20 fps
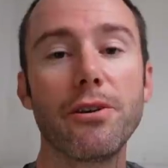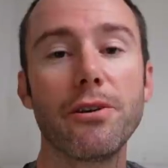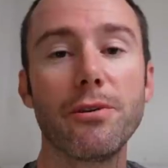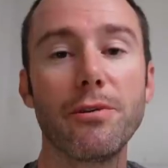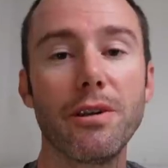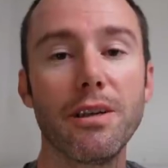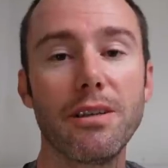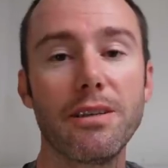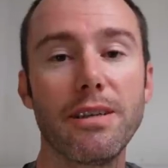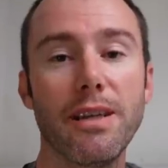
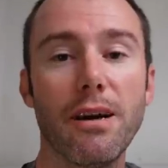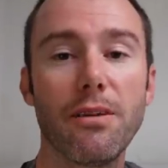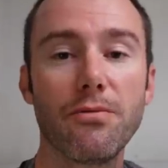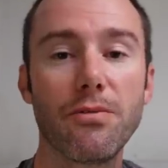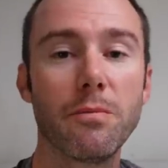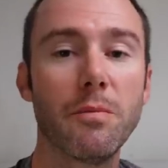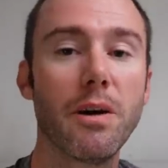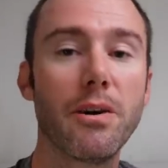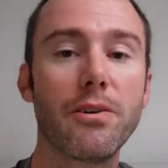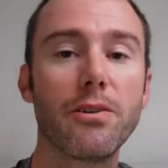unit down
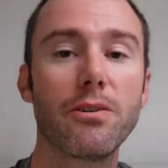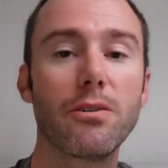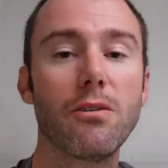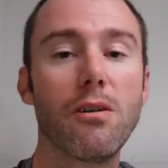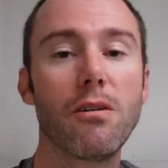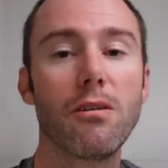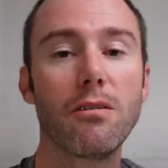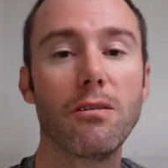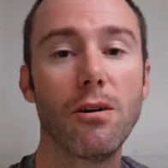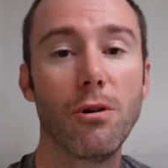from under
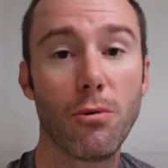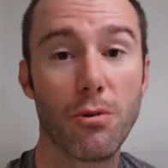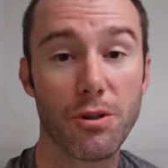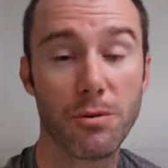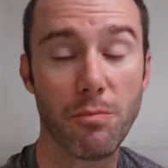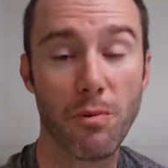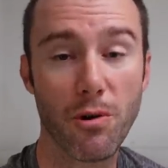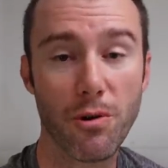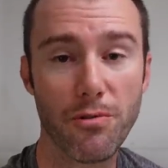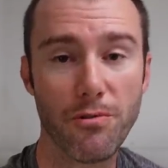our owner's
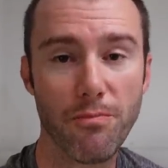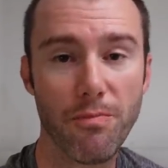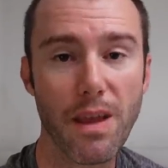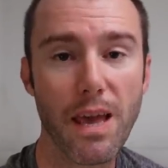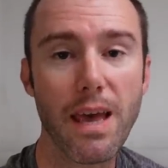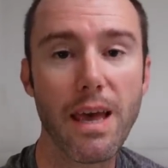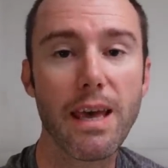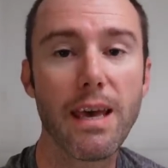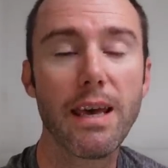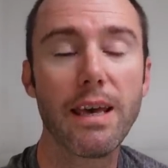berth
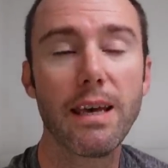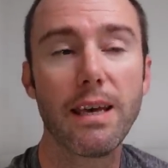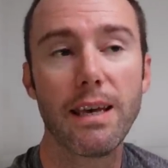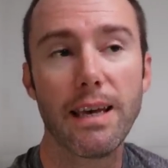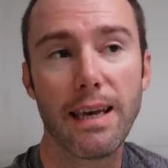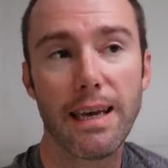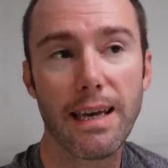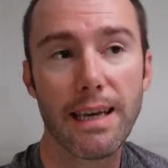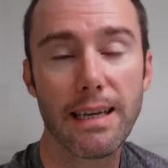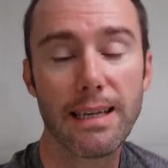
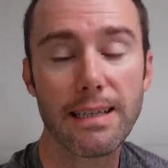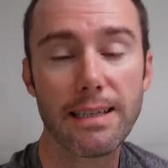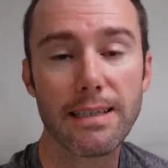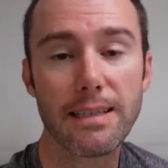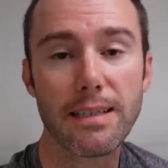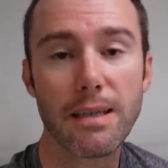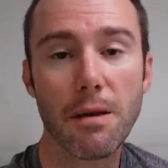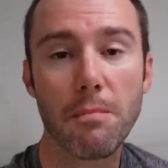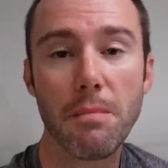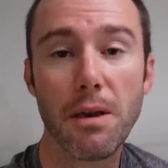
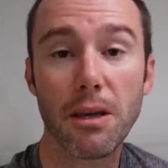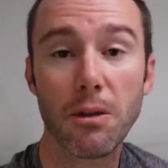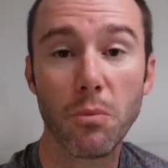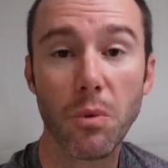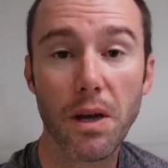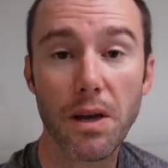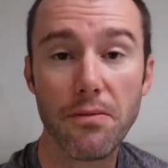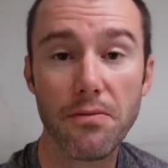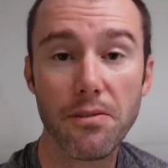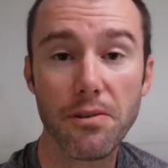and making
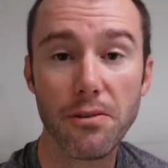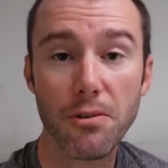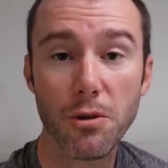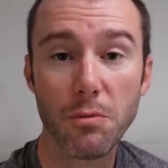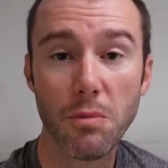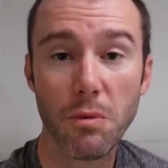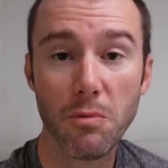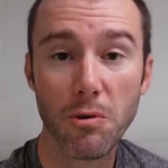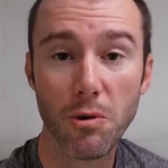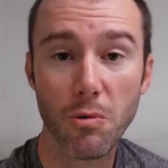way for the new
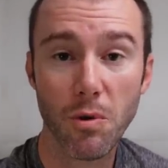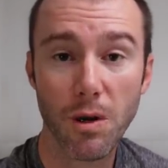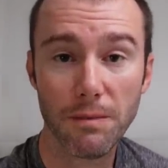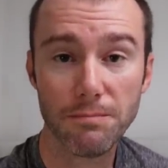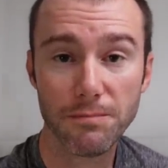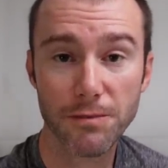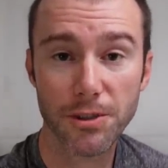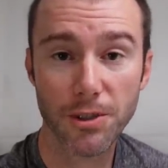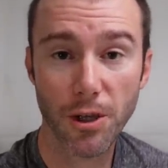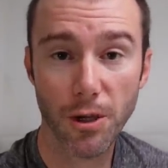Mabru one.
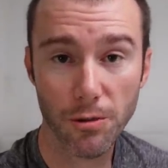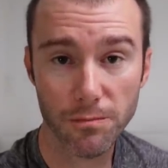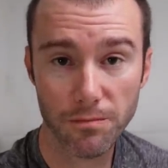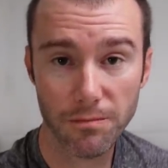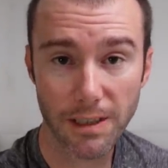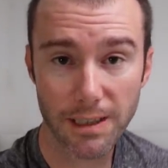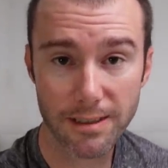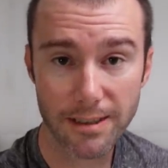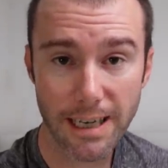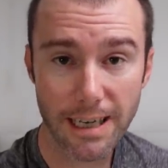So
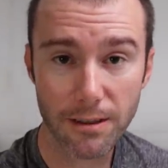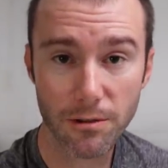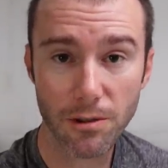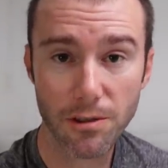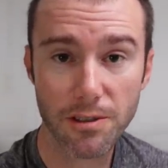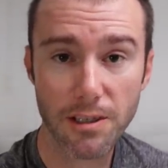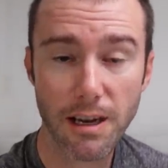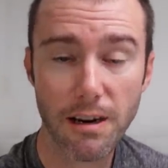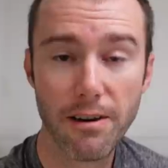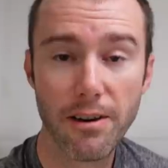let's take a
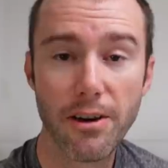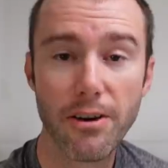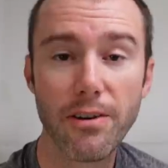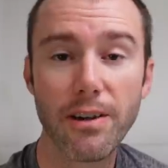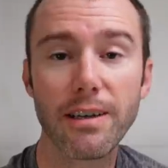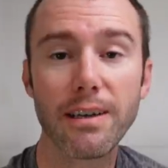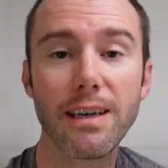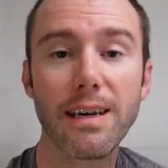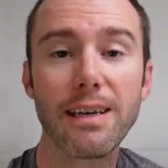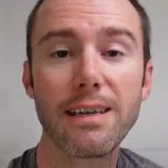look down here
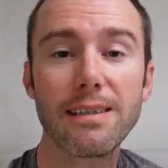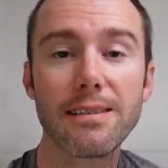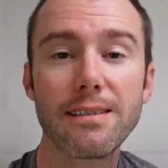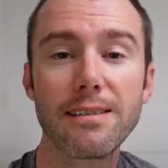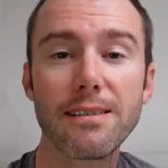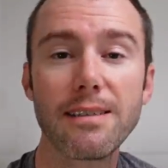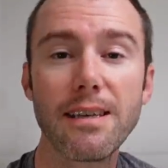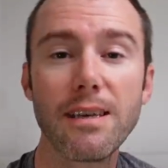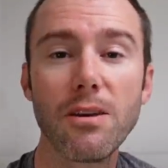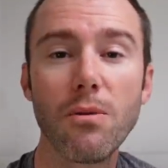and kind of
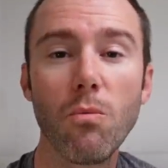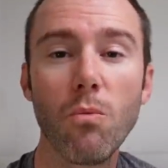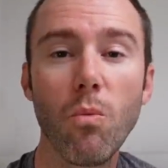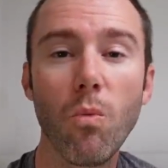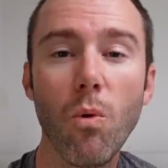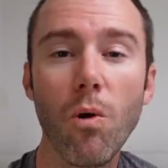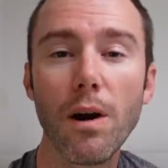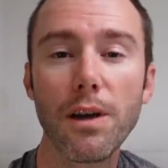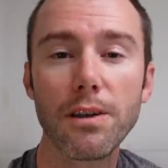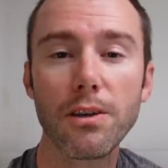see
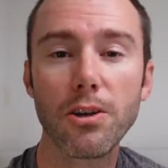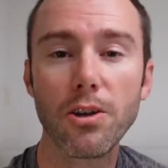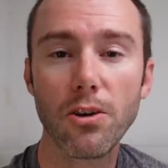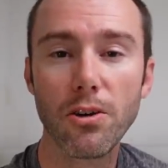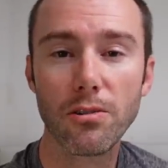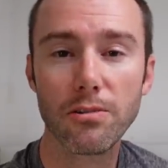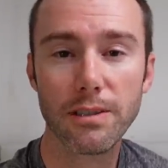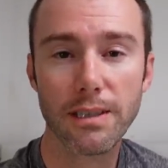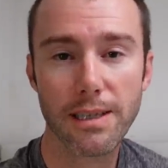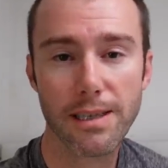what
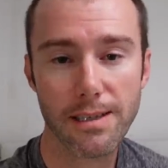currently